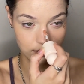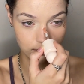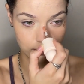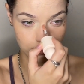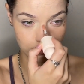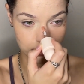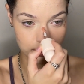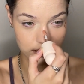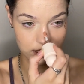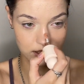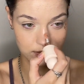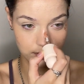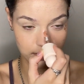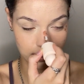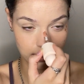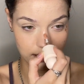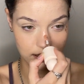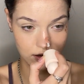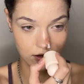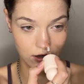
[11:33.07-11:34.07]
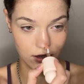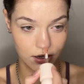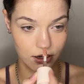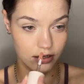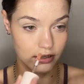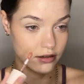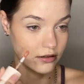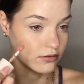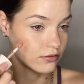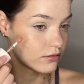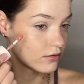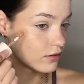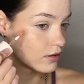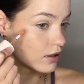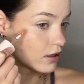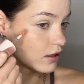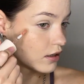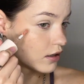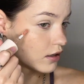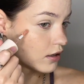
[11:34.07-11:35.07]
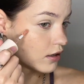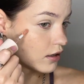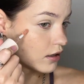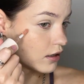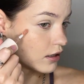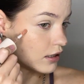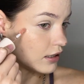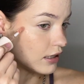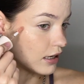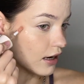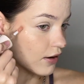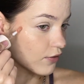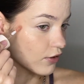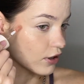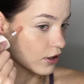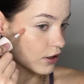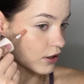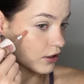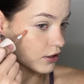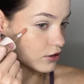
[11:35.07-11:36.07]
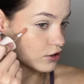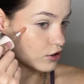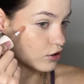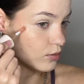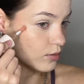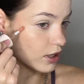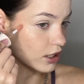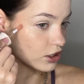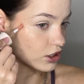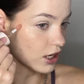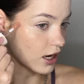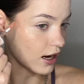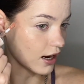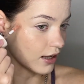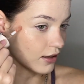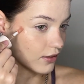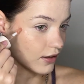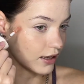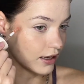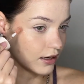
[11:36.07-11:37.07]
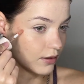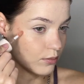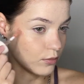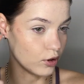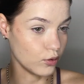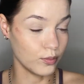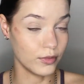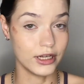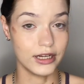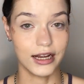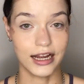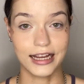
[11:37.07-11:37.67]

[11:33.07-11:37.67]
We'll just be in our never too much highlight moment,